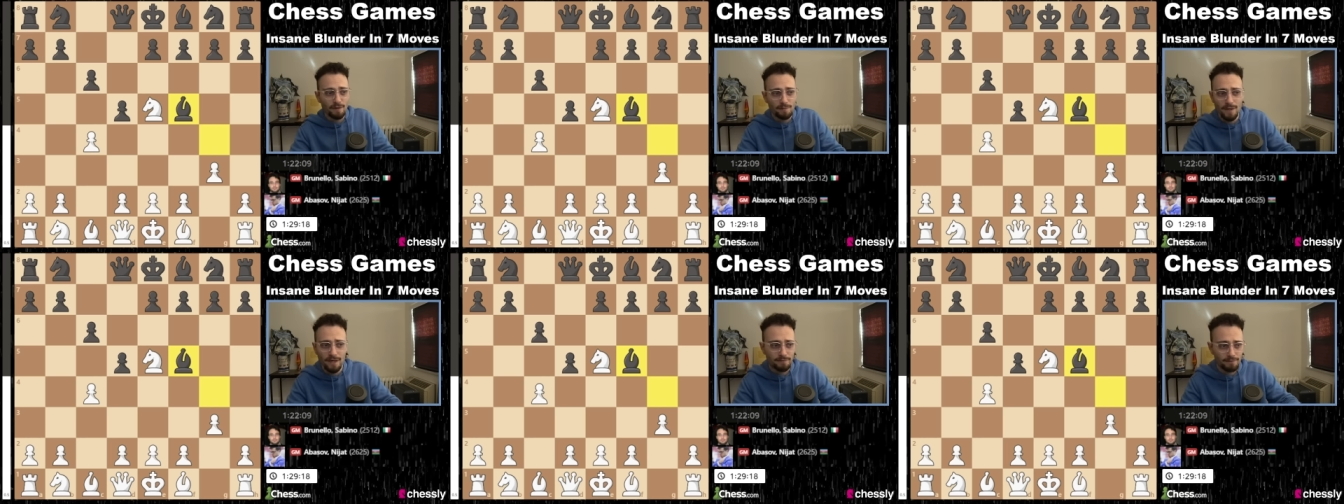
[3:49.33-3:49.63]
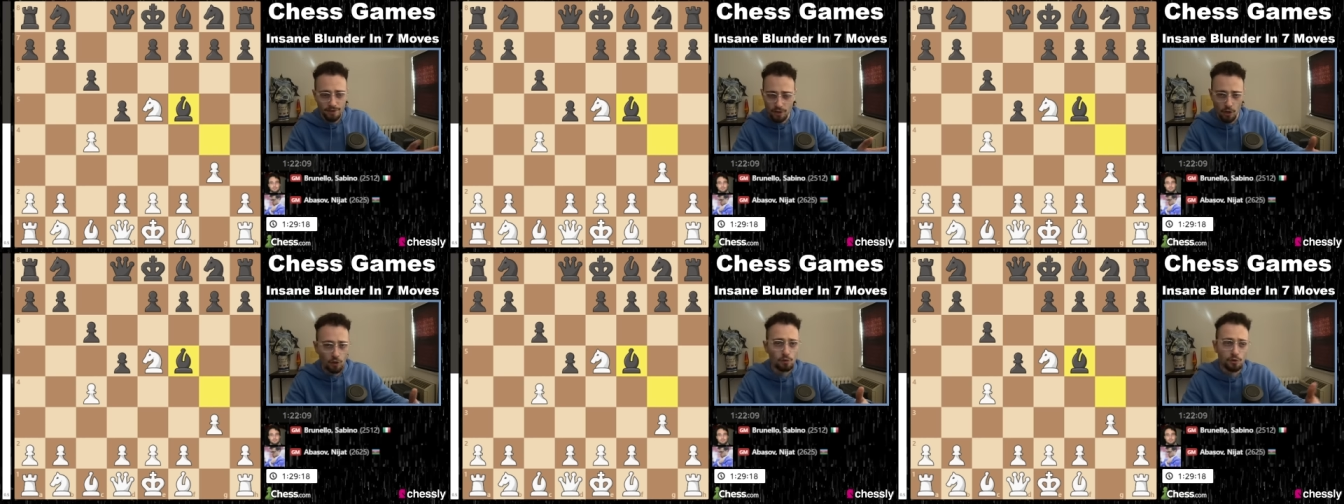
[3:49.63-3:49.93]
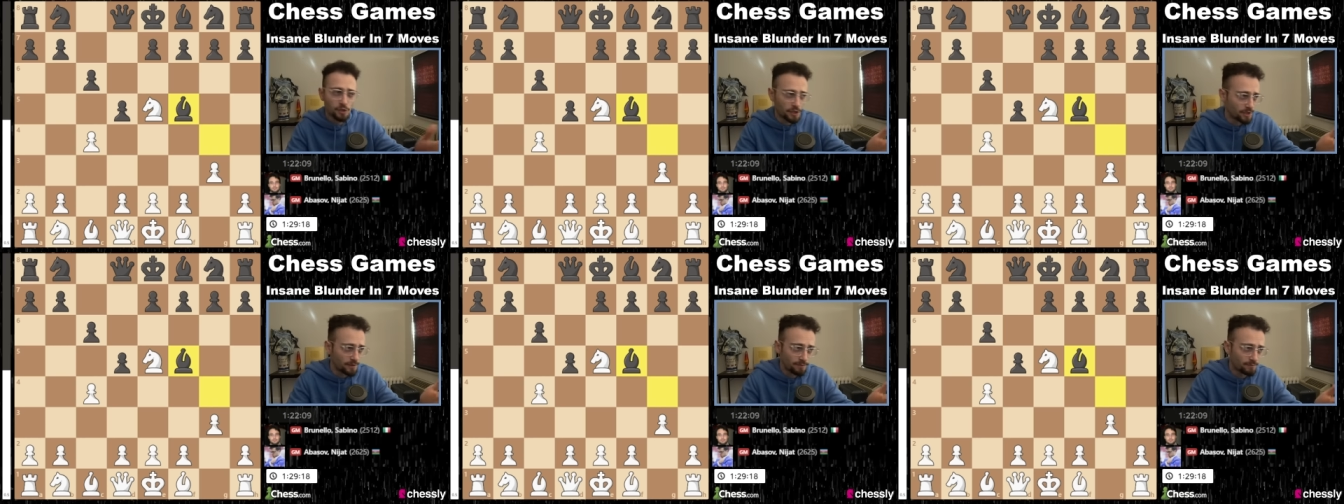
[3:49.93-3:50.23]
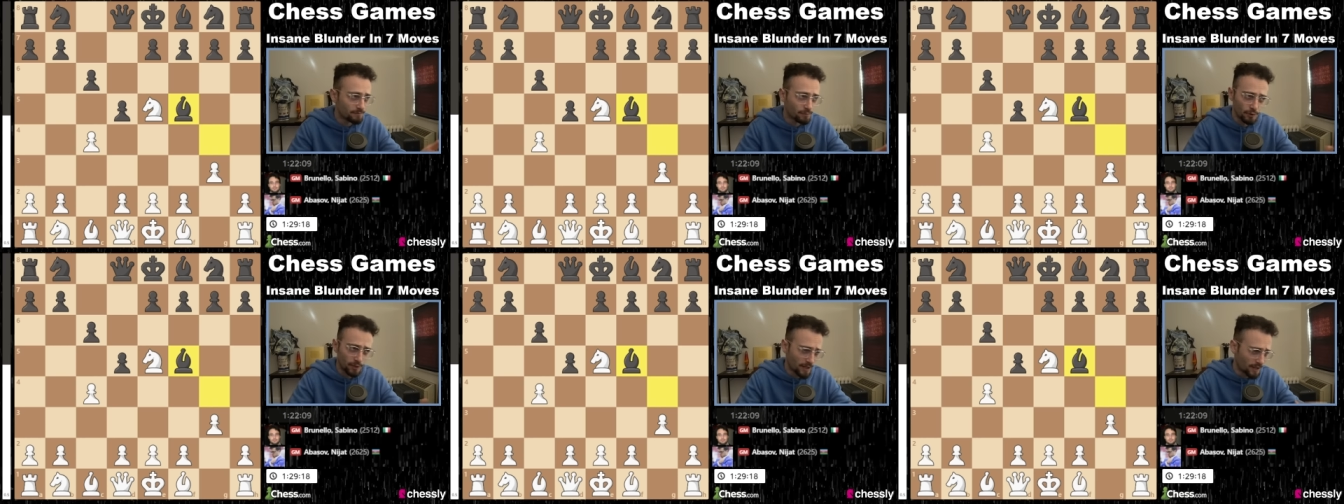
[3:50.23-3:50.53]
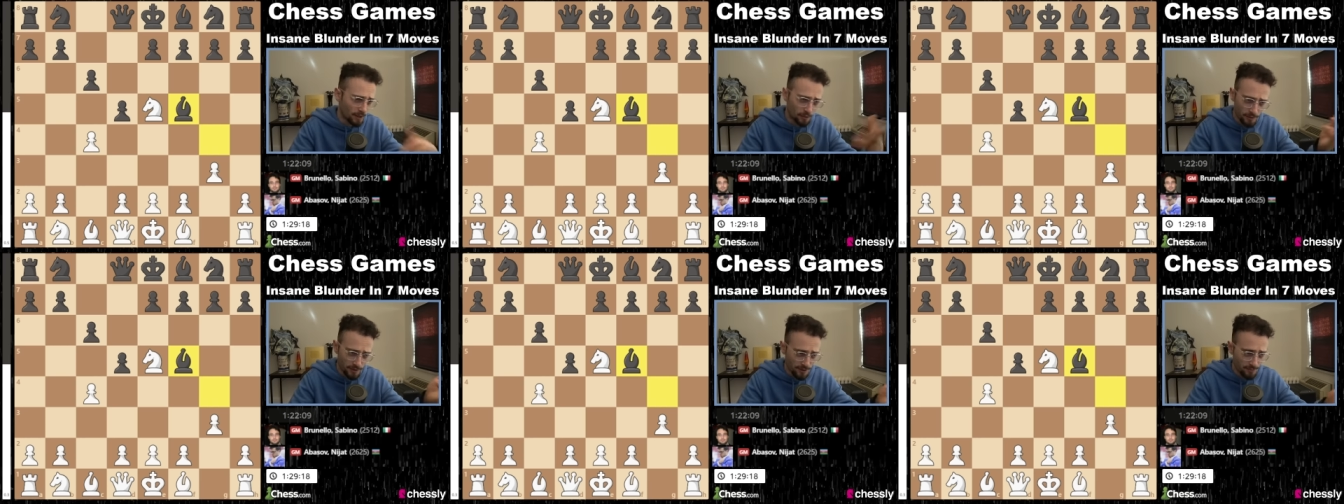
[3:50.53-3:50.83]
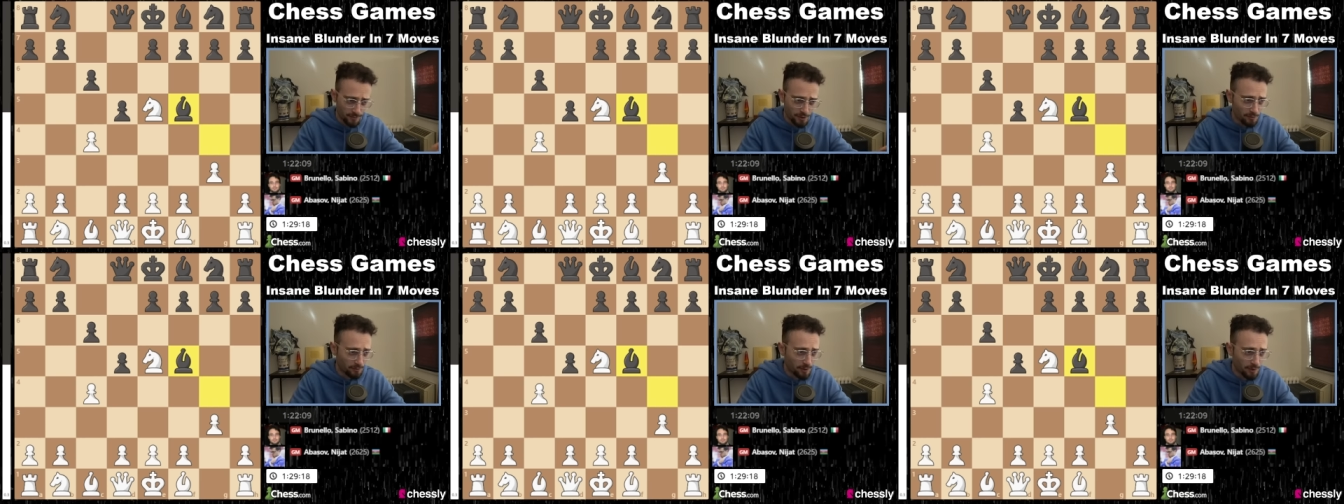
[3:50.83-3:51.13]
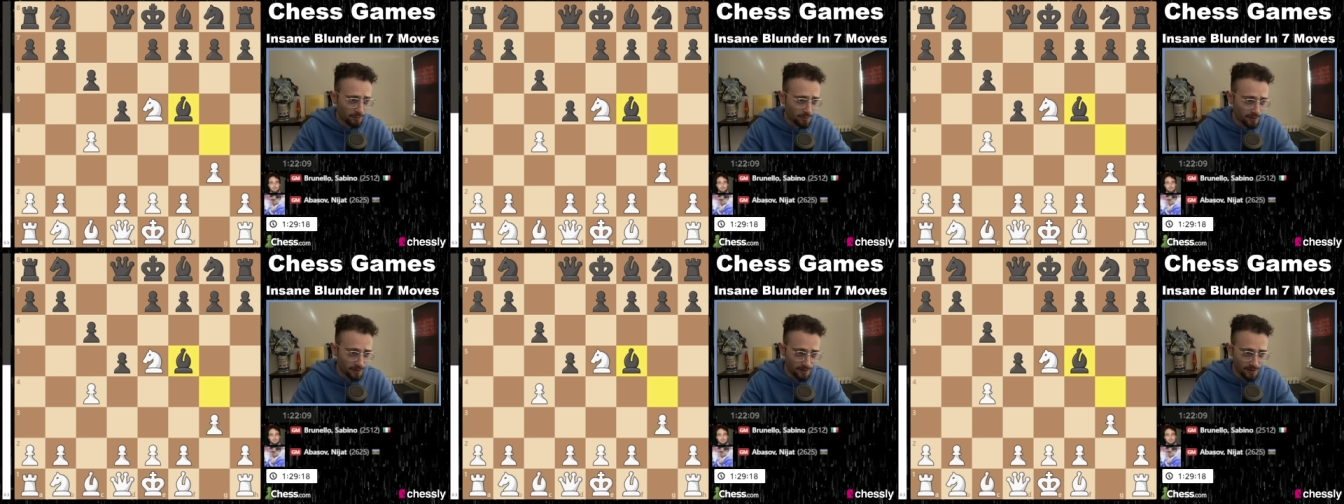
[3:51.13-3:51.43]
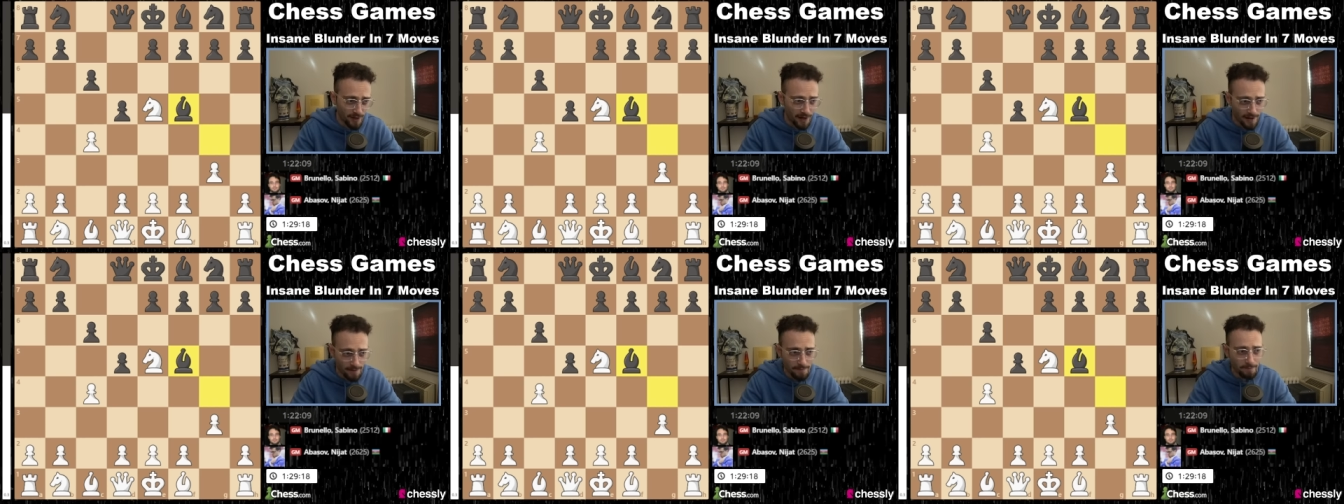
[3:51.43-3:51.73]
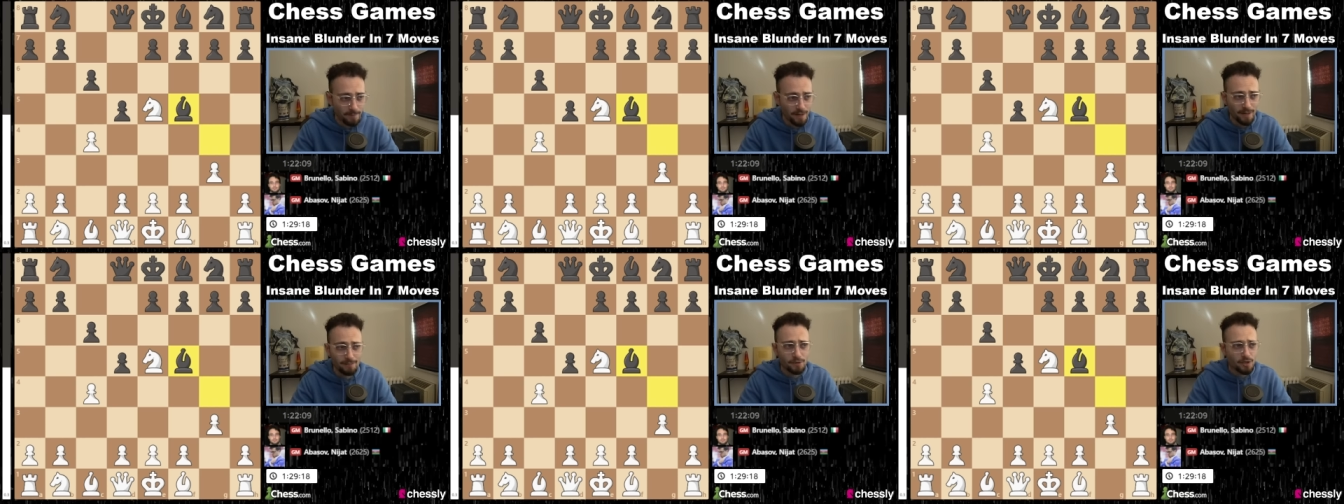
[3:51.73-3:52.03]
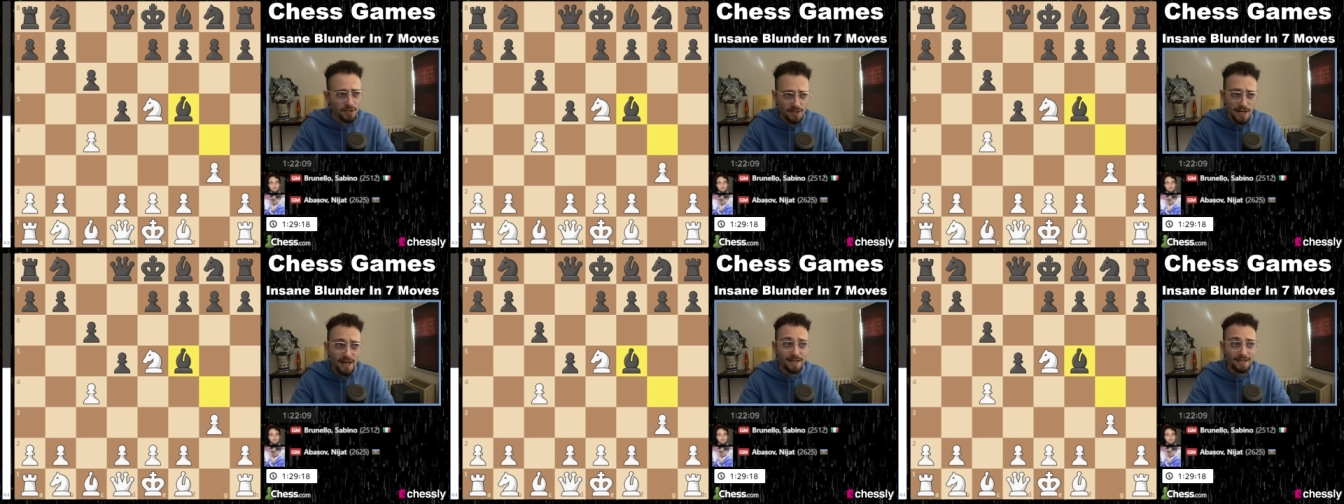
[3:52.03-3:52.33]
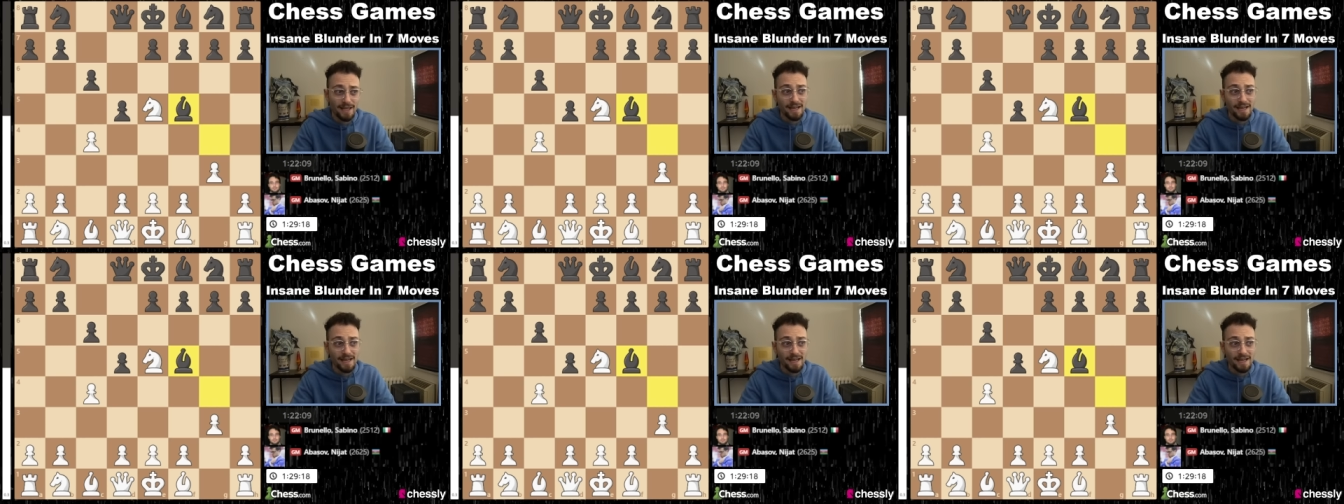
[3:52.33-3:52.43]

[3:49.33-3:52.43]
I'm not coaching Brunello, he's a much better player than I am, but I'm just saying,